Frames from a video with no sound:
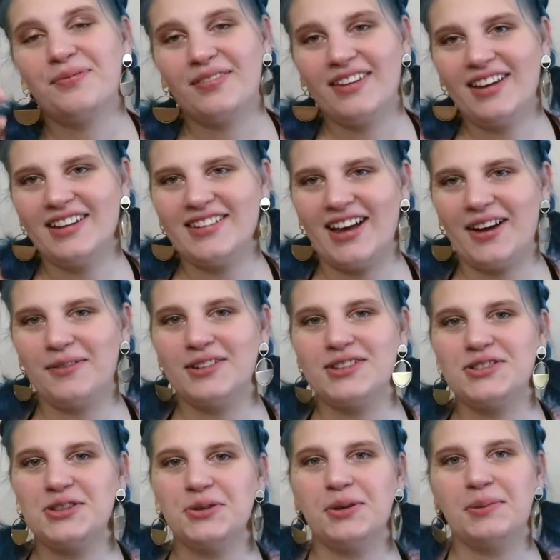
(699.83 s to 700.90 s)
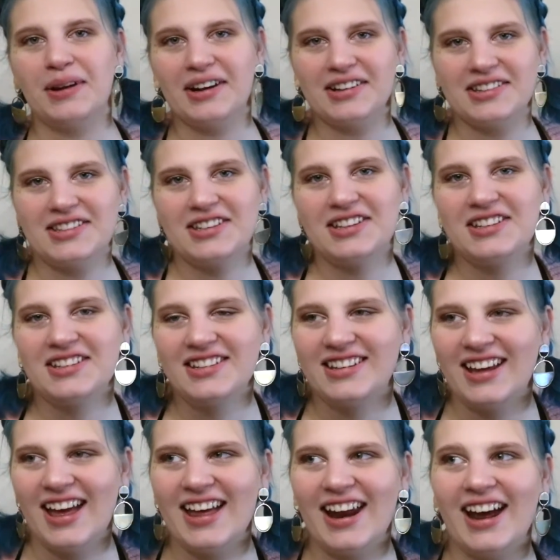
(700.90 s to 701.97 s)
because I was too embarrassed
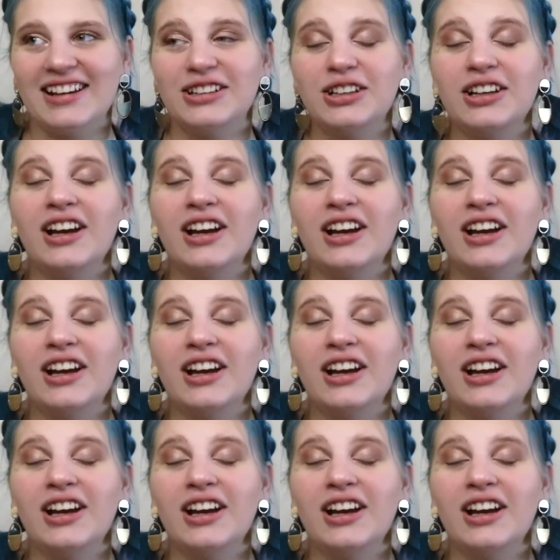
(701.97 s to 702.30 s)
and I